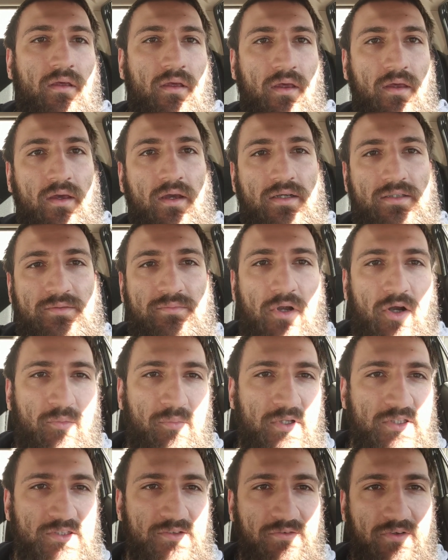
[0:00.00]
Hey guys, Mario
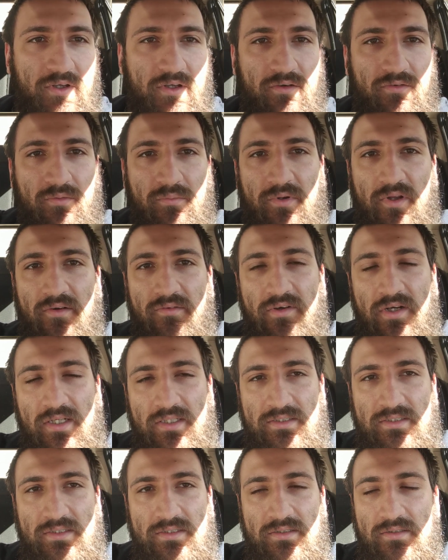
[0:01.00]
Peshev here from
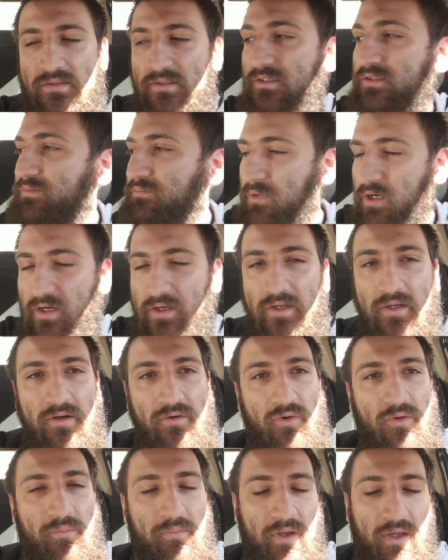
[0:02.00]
DevRex. This is Mario
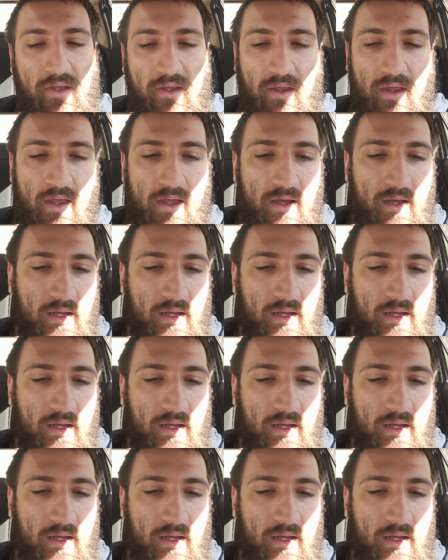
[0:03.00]
here with me.